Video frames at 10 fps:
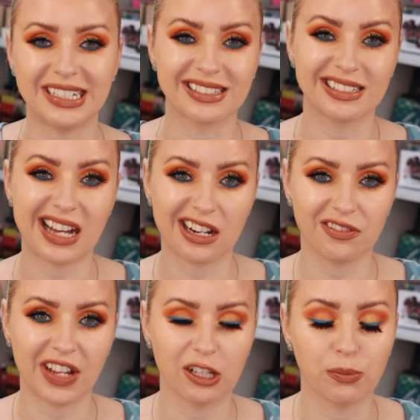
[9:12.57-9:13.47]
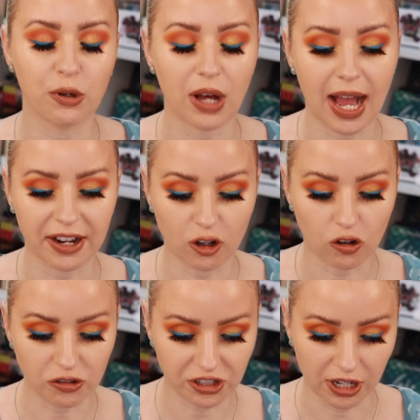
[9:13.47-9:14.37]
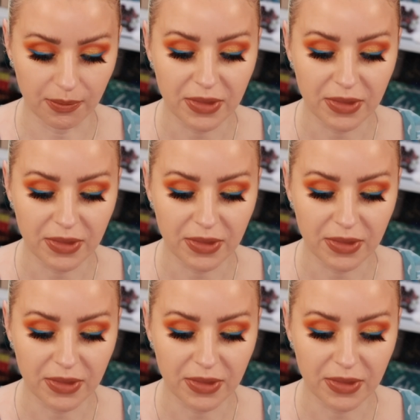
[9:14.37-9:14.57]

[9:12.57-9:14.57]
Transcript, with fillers: It's not available at Ulta.